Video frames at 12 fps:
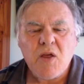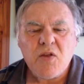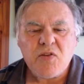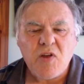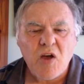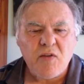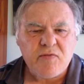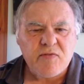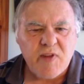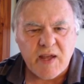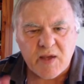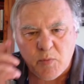So I've
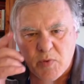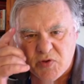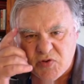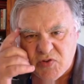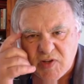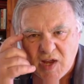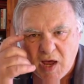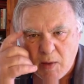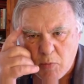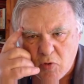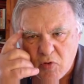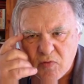taken with the star
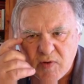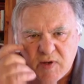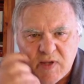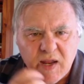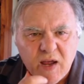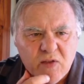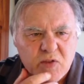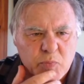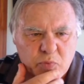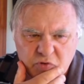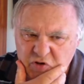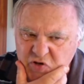move, and now the
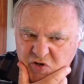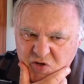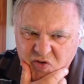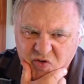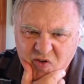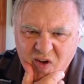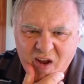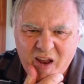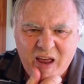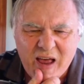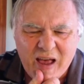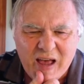position's
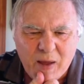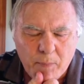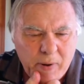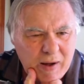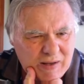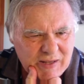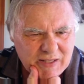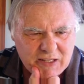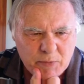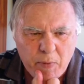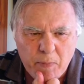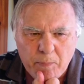apparently a
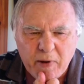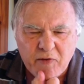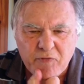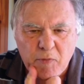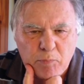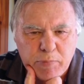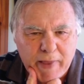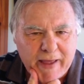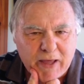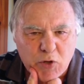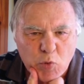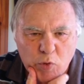little bit better for
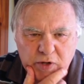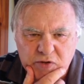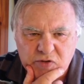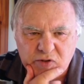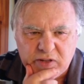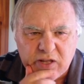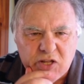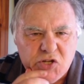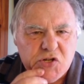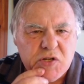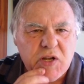black according to the engine.